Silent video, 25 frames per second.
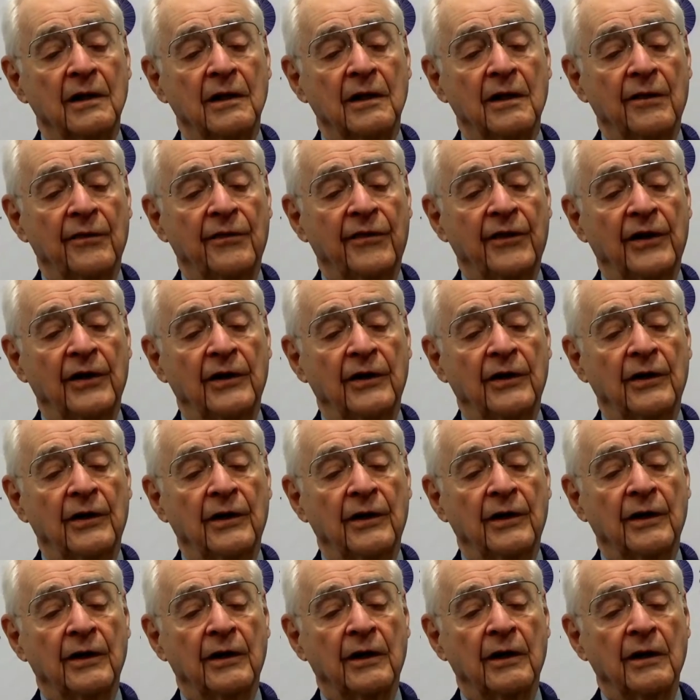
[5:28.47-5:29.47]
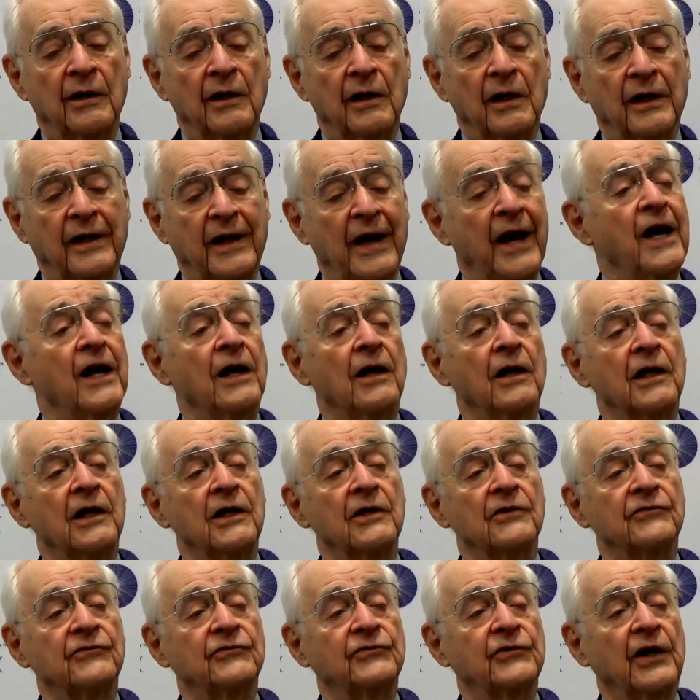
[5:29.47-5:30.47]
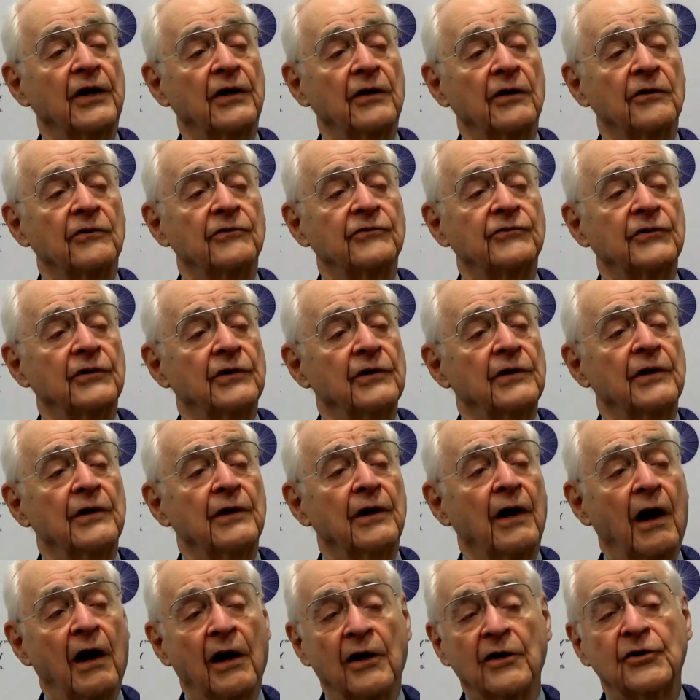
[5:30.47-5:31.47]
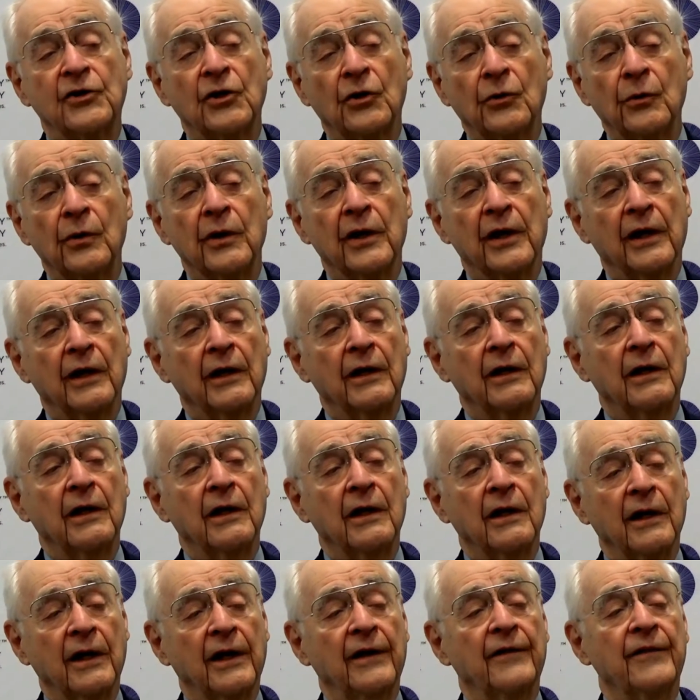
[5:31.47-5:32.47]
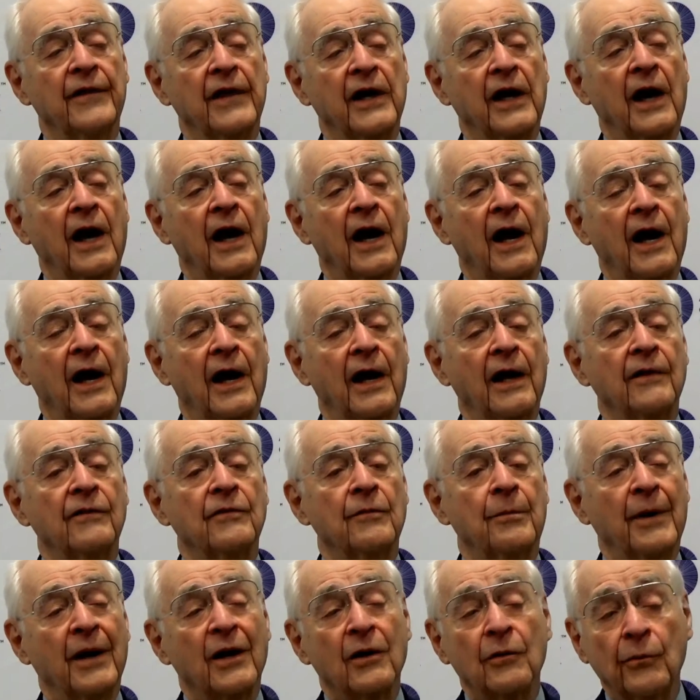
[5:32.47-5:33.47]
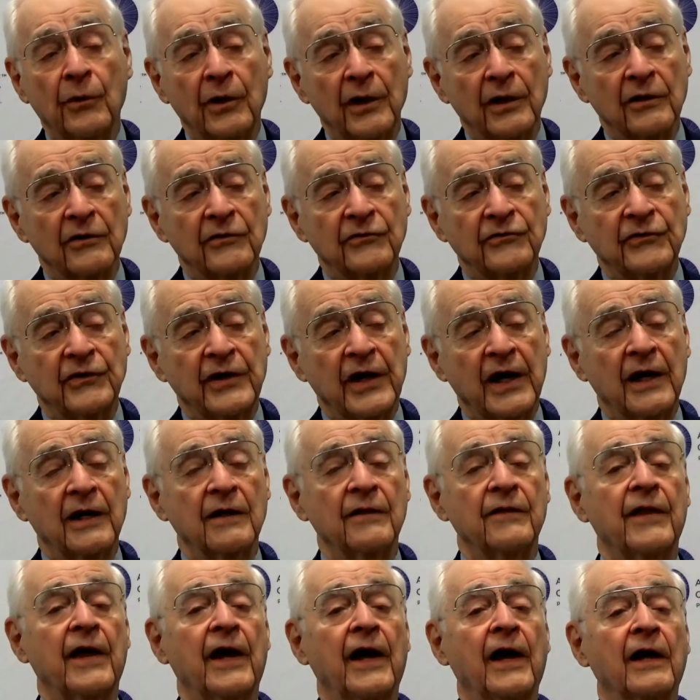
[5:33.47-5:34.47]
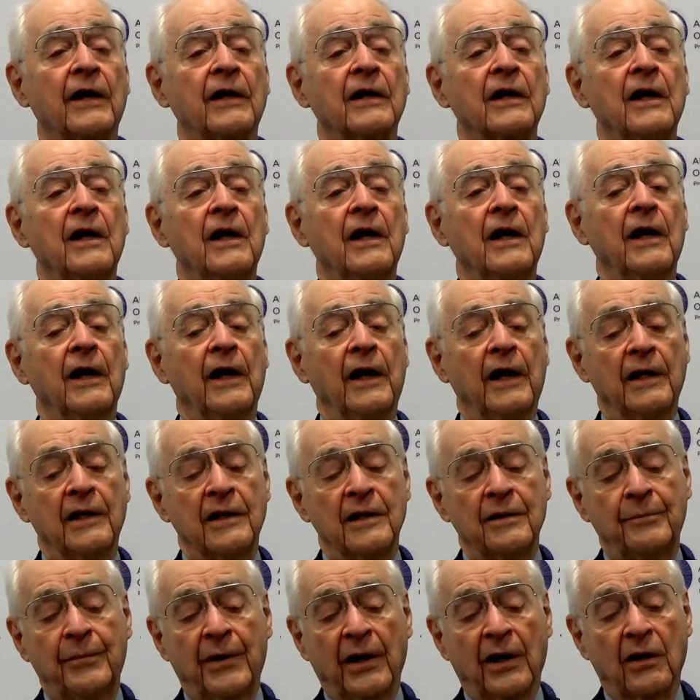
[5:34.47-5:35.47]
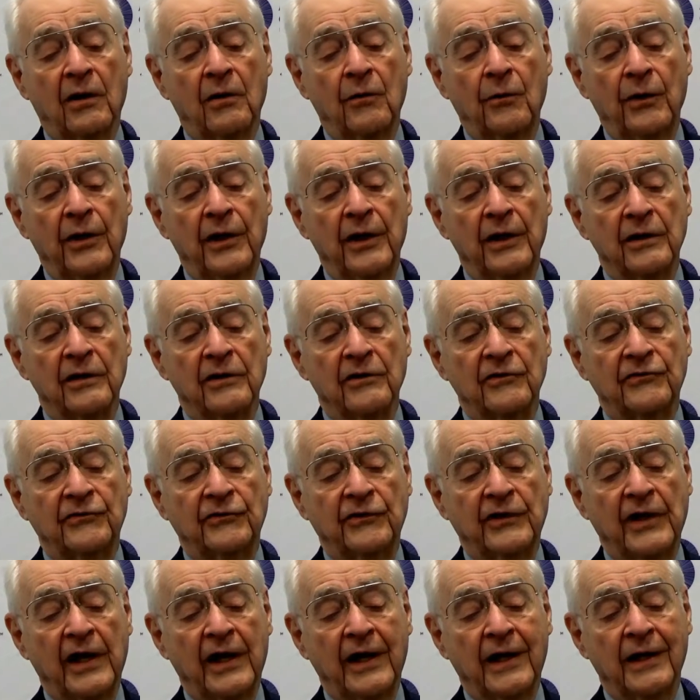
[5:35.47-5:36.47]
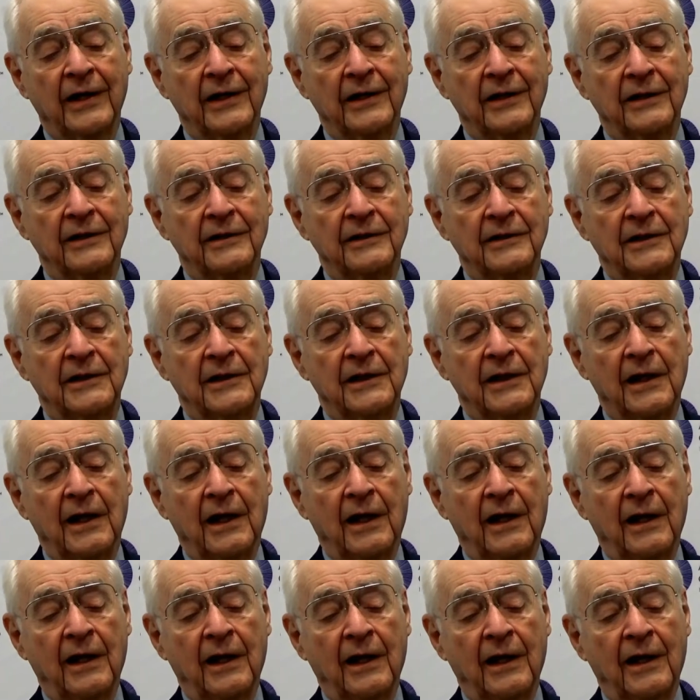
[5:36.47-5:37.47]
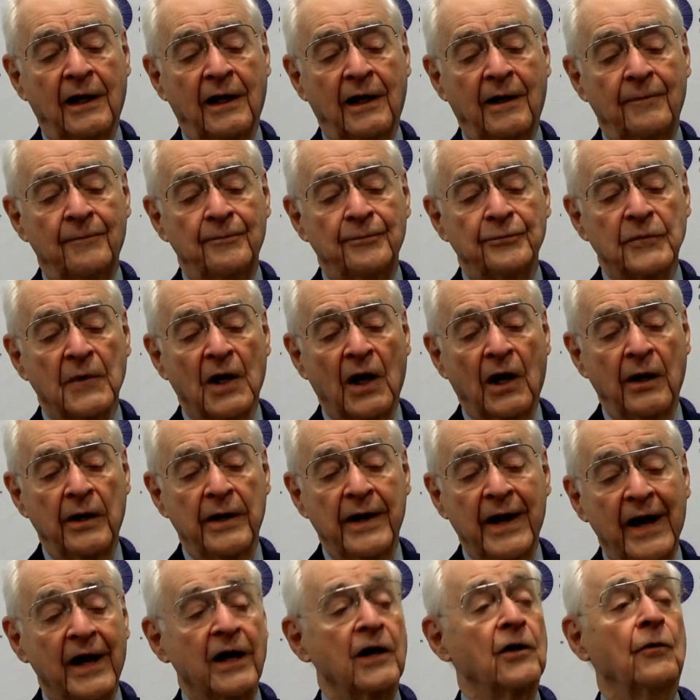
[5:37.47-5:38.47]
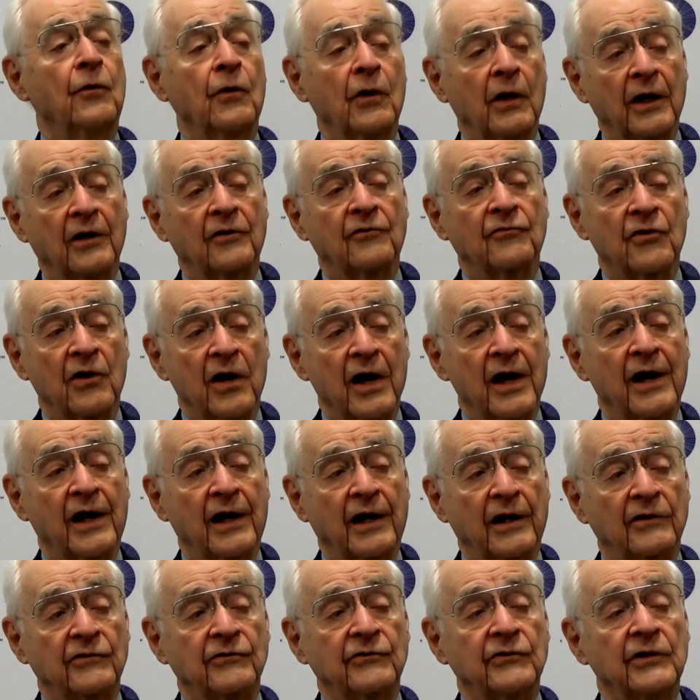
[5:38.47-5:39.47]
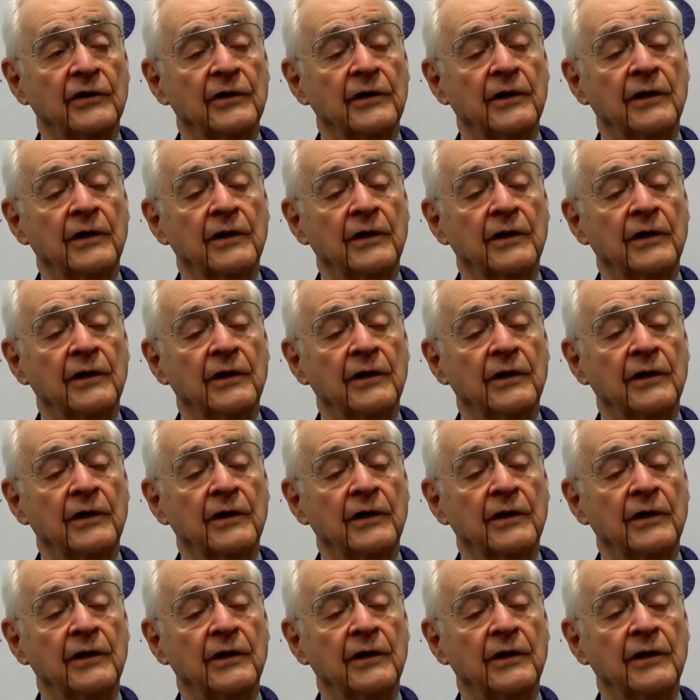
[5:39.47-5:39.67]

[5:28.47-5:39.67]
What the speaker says: the ganglion cells are doing in the eye, the better we understand that, and the better we understand nanoelectronics,